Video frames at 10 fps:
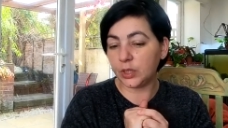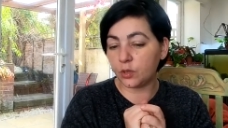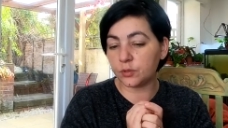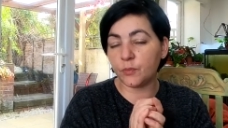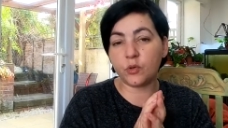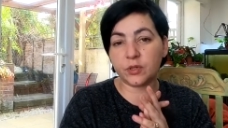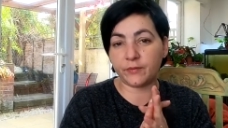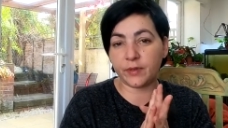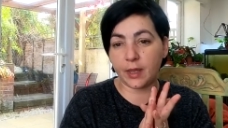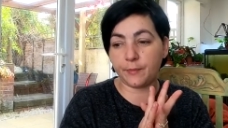because
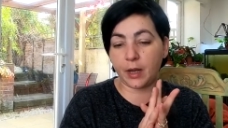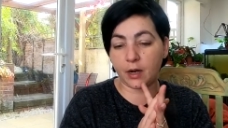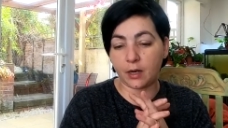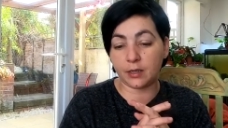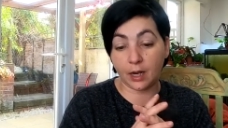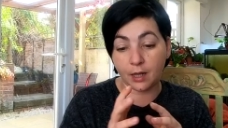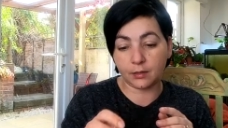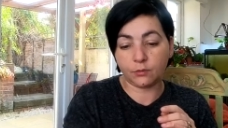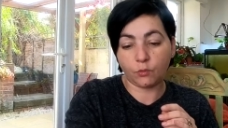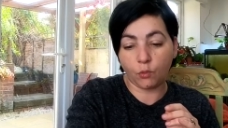most of them are
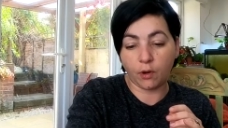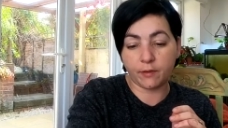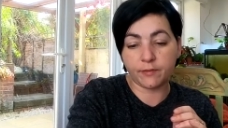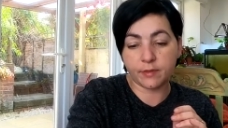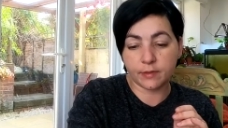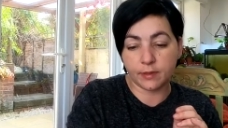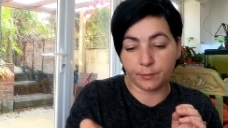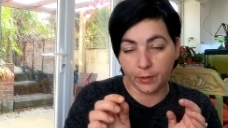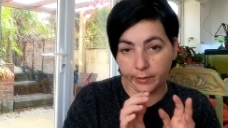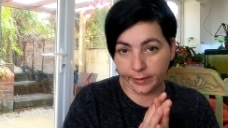not worth
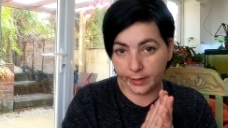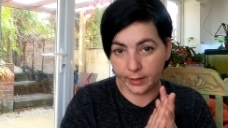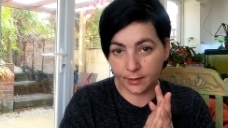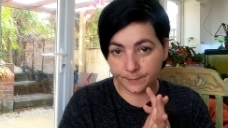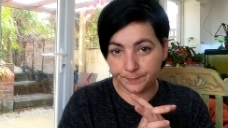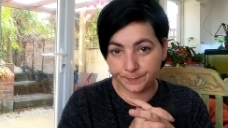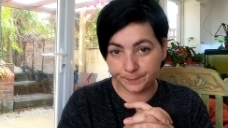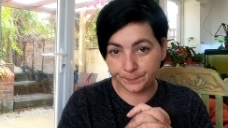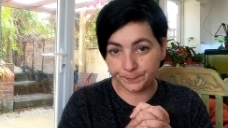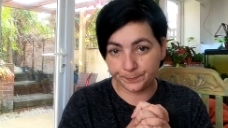the money
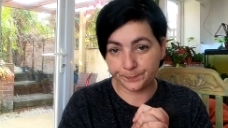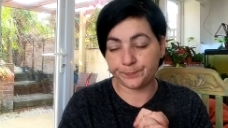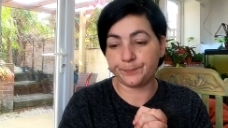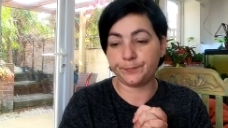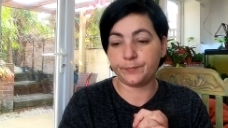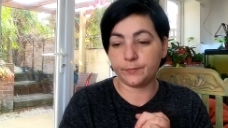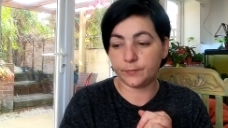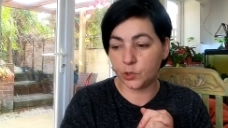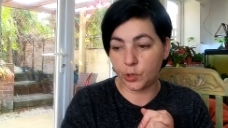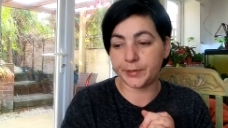
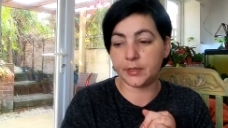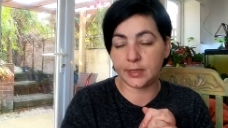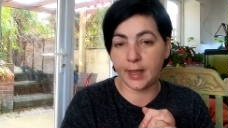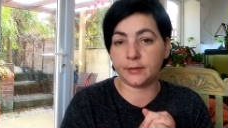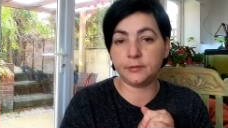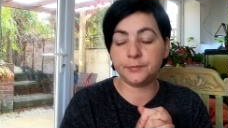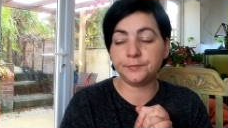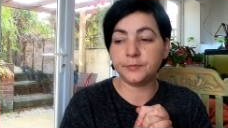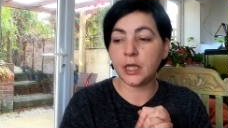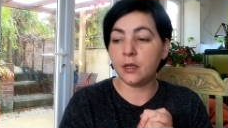do you understand?
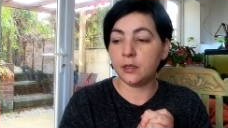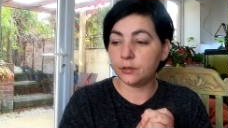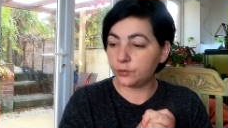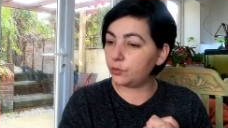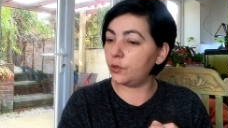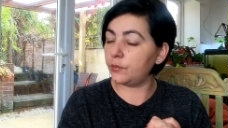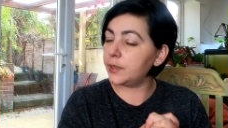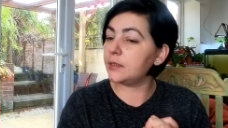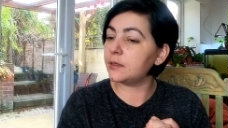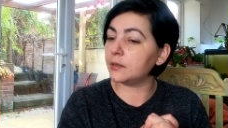Do your
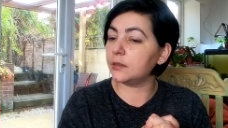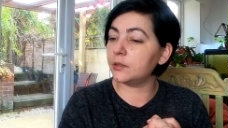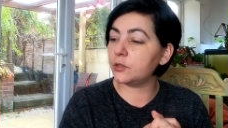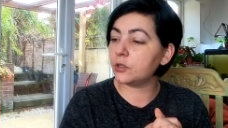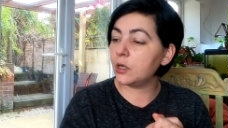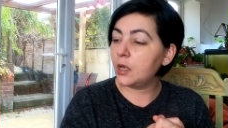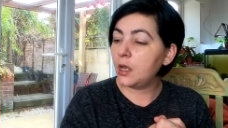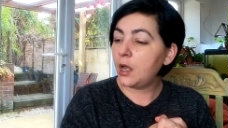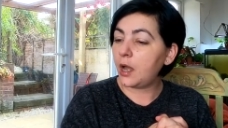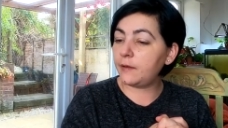research.
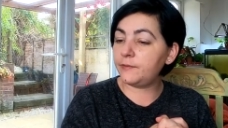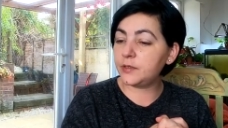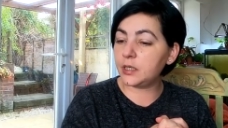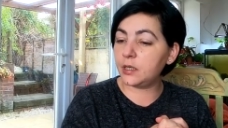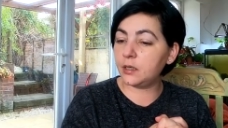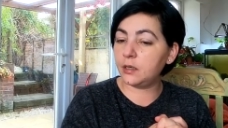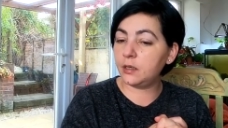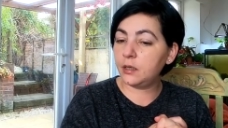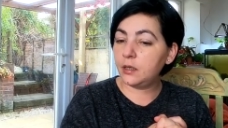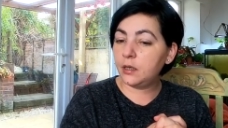I've
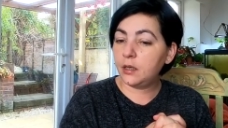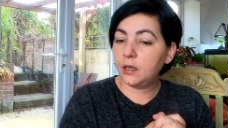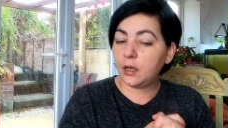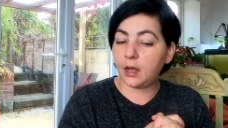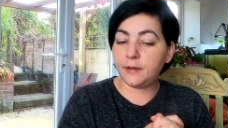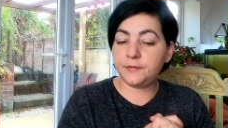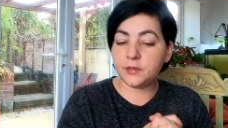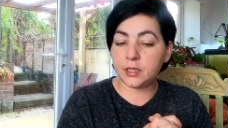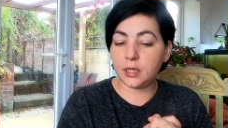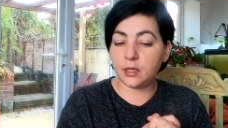seen,
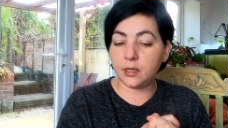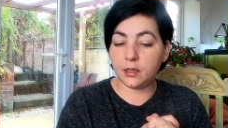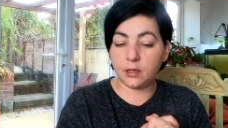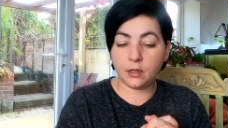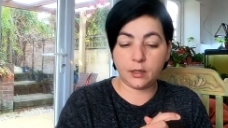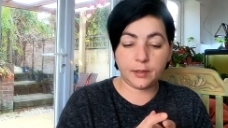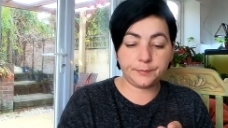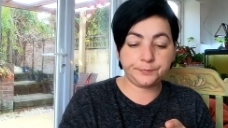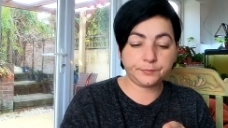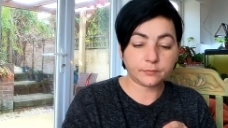I've seen
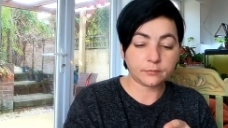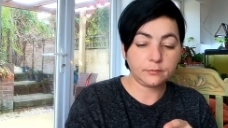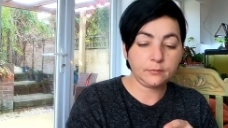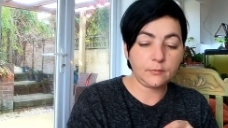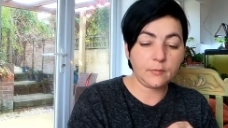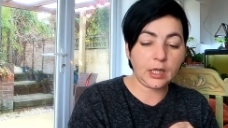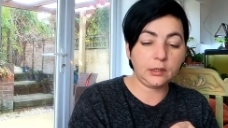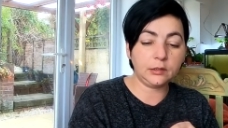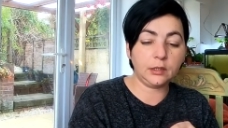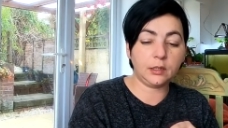um,
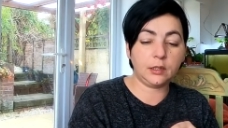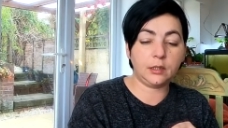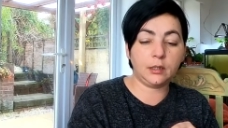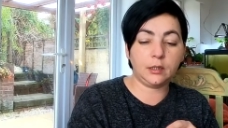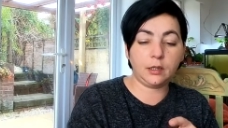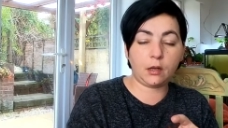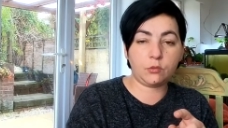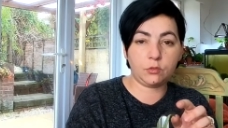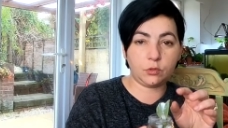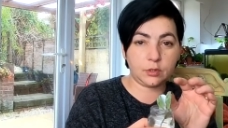the
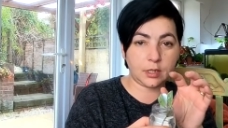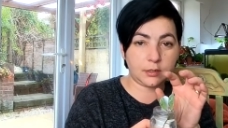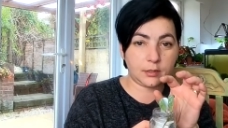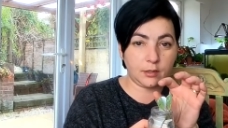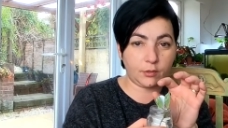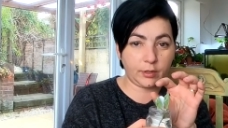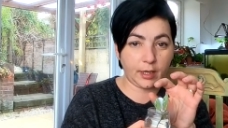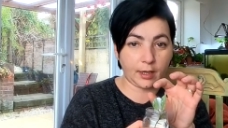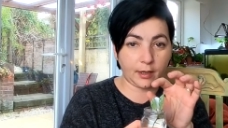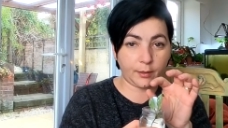Lacunosa snow
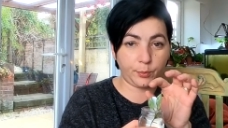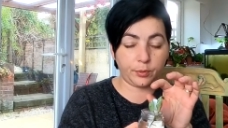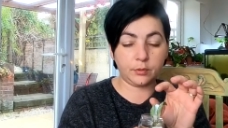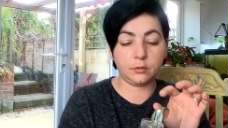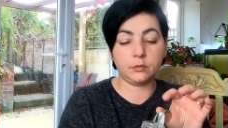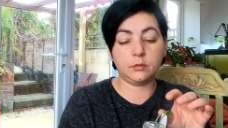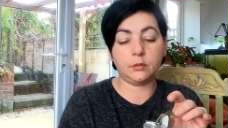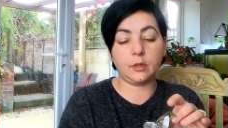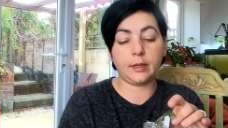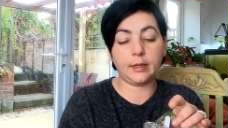cap,
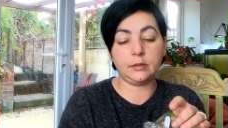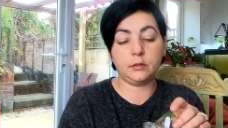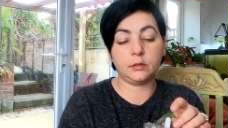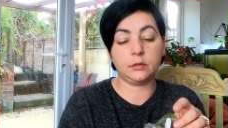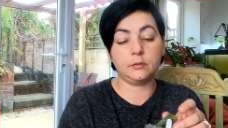right?